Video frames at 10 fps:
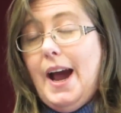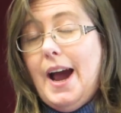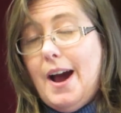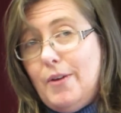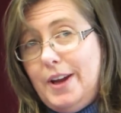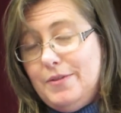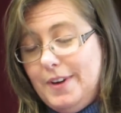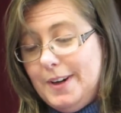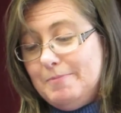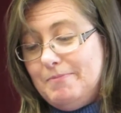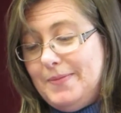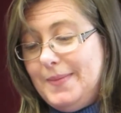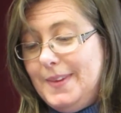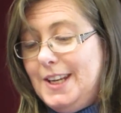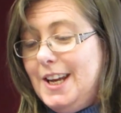However,
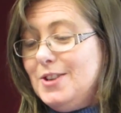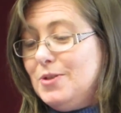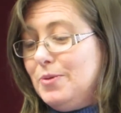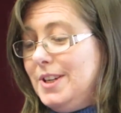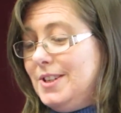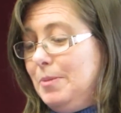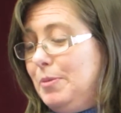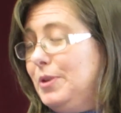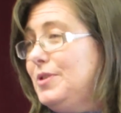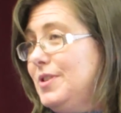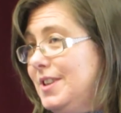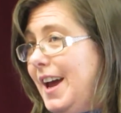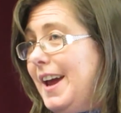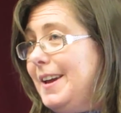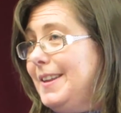it is reasonable to
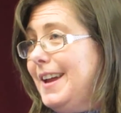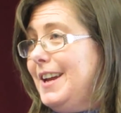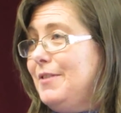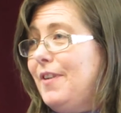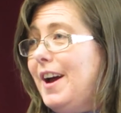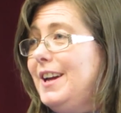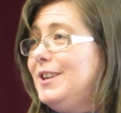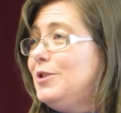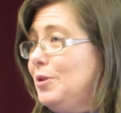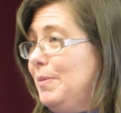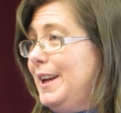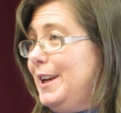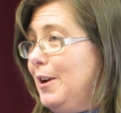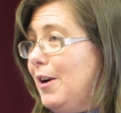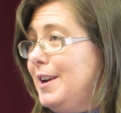say that if I eat too
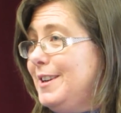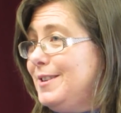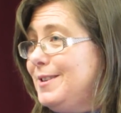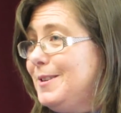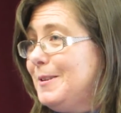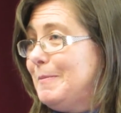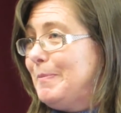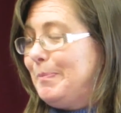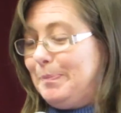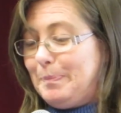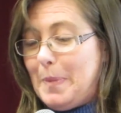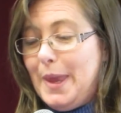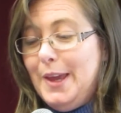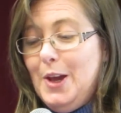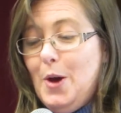many lollies,
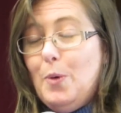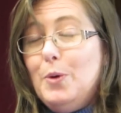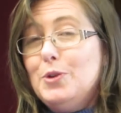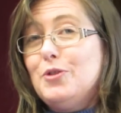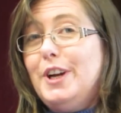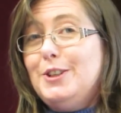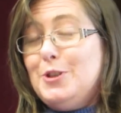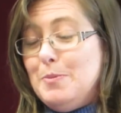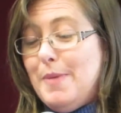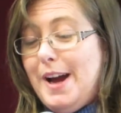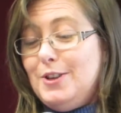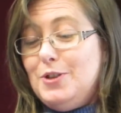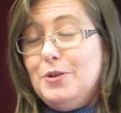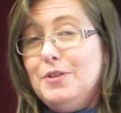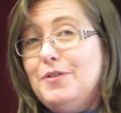or drink too
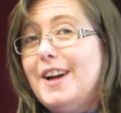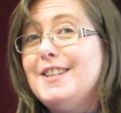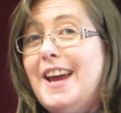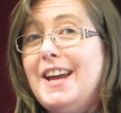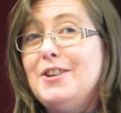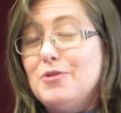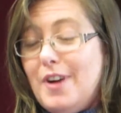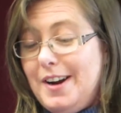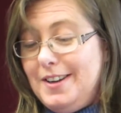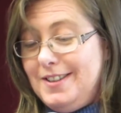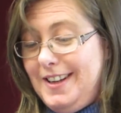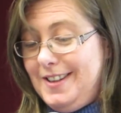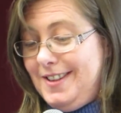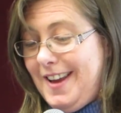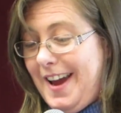much, or if I take drugs,
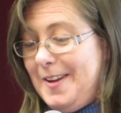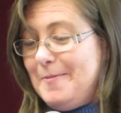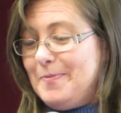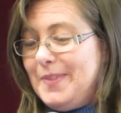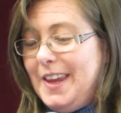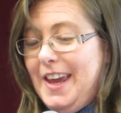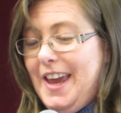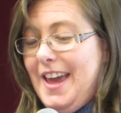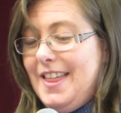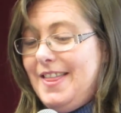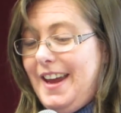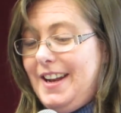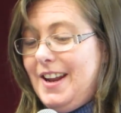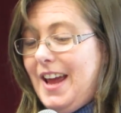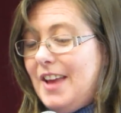let's say,
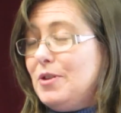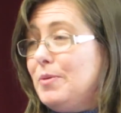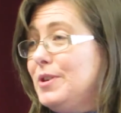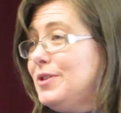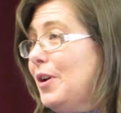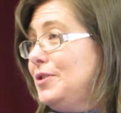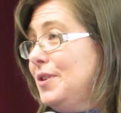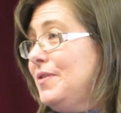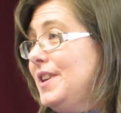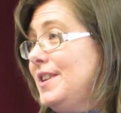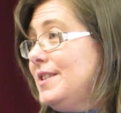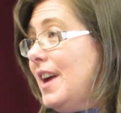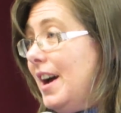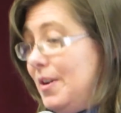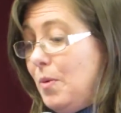then as a result of these
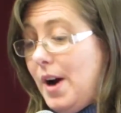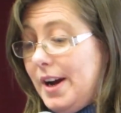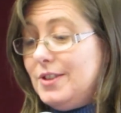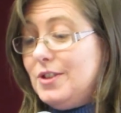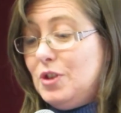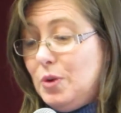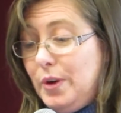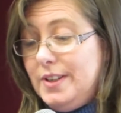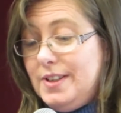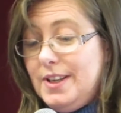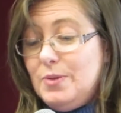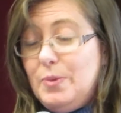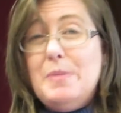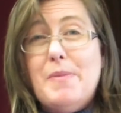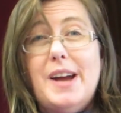unwise choices,
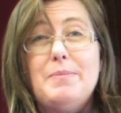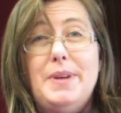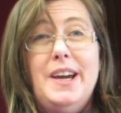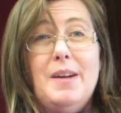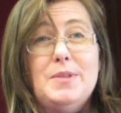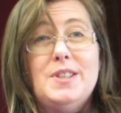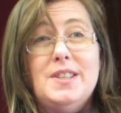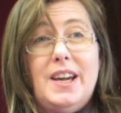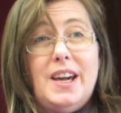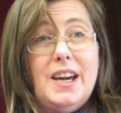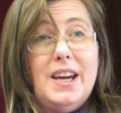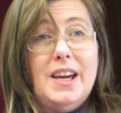we might become sick.